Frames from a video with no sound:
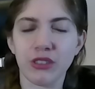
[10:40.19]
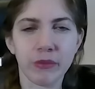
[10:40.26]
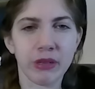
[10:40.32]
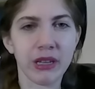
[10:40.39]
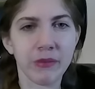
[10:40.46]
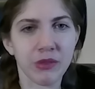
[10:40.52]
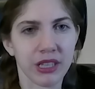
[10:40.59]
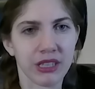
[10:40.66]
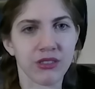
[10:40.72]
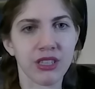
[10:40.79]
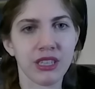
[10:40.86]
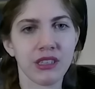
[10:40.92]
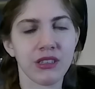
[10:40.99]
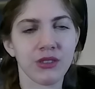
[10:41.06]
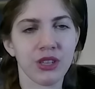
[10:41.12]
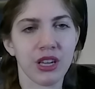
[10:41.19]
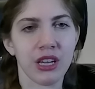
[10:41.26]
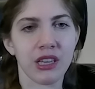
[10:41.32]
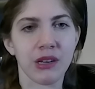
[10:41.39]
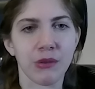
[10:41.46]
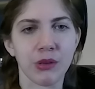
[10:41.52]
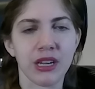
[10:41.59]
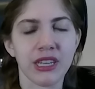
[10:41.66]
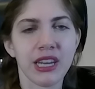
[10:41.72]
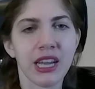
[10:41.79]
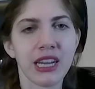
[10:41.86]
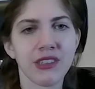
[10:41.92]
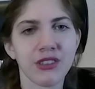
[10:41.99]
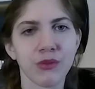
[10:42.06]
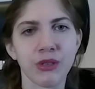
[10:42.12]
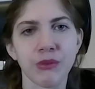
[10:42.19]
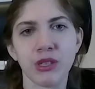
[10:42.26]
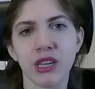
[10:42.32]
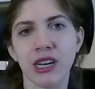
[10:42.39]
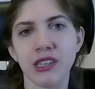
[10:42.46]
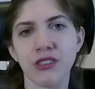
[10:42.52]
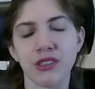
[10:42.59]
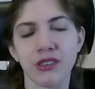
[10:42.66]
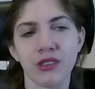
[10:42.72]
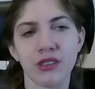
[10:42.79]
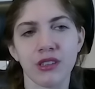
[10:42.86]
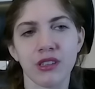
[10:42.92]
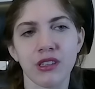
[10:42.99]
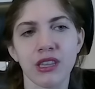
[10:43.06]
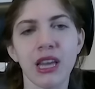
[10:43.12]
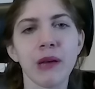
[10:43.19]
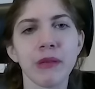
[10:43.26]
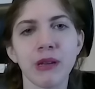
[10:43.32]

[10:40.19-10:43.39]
Sometimes, like scenes that were at night, we would cut to them